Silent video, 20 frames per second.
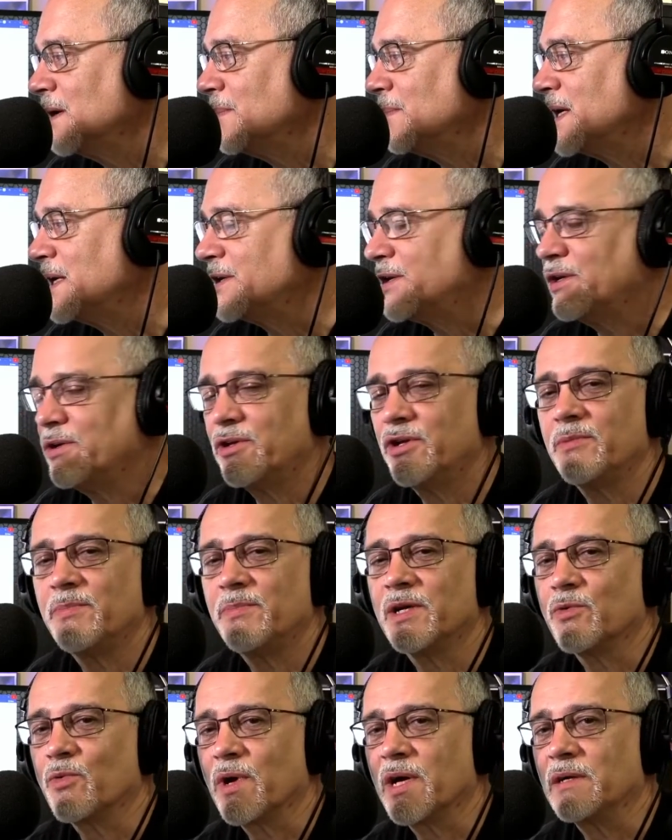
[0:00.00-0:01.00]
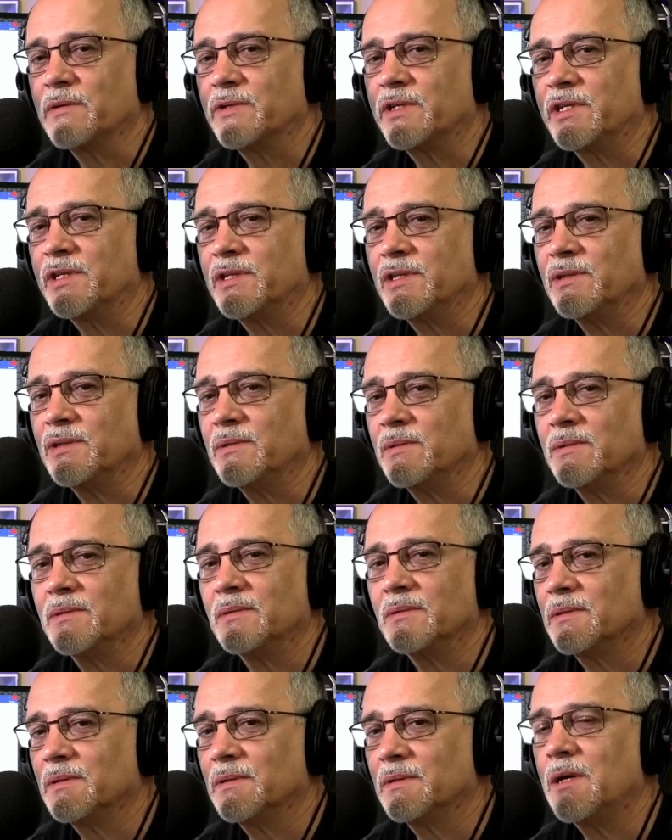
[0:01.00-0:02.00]
Man, dude, you've been around too.
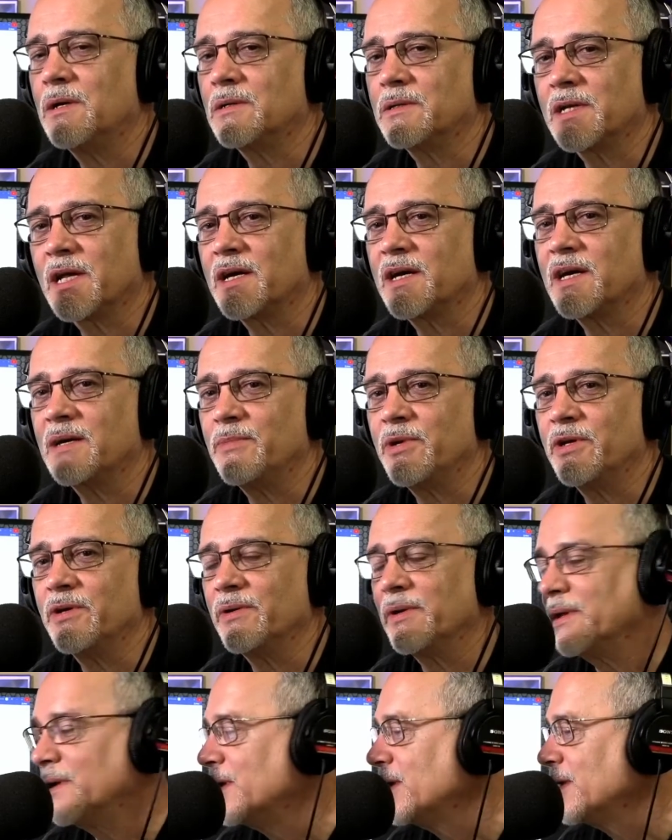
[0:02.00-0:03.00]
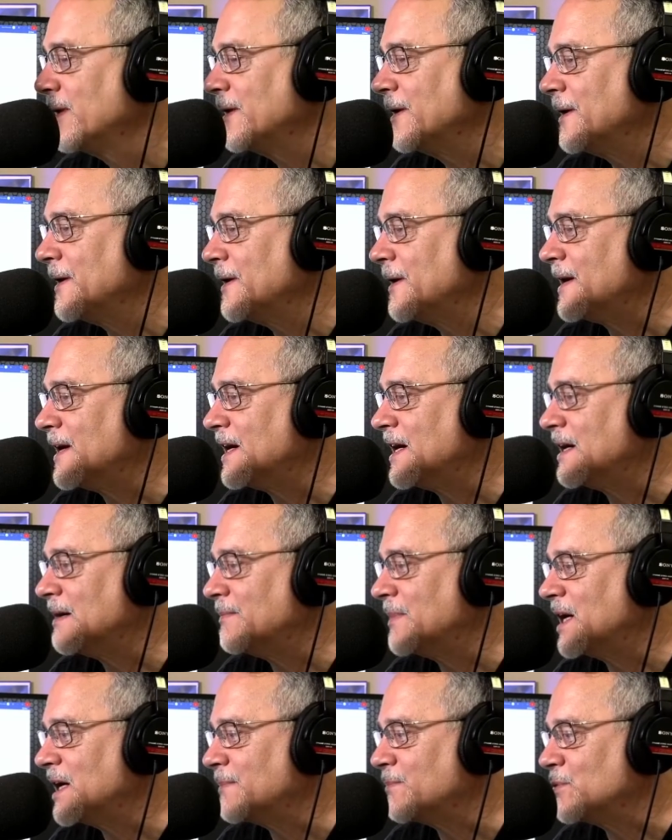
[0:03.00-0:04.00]
Long time, dude.
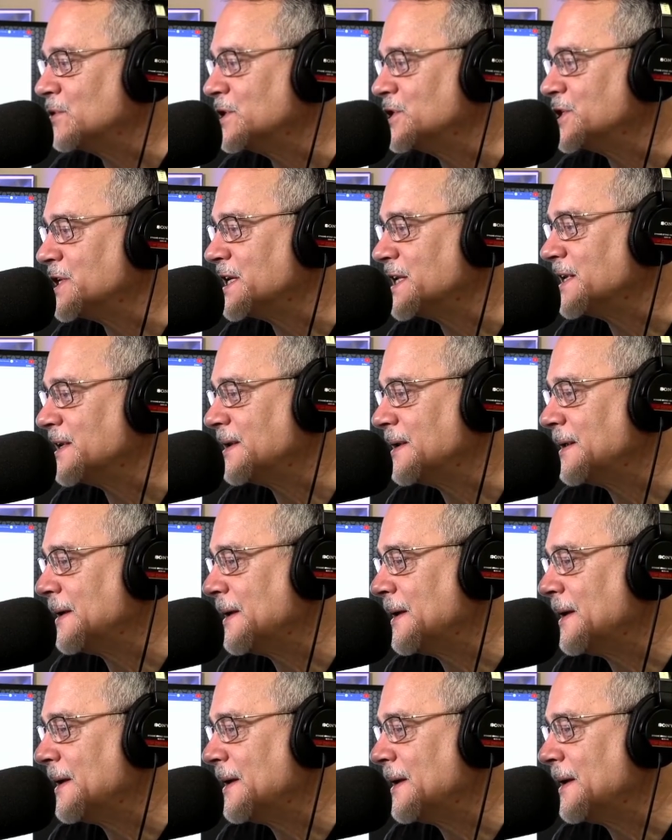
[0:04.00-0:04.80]
I appreciate it.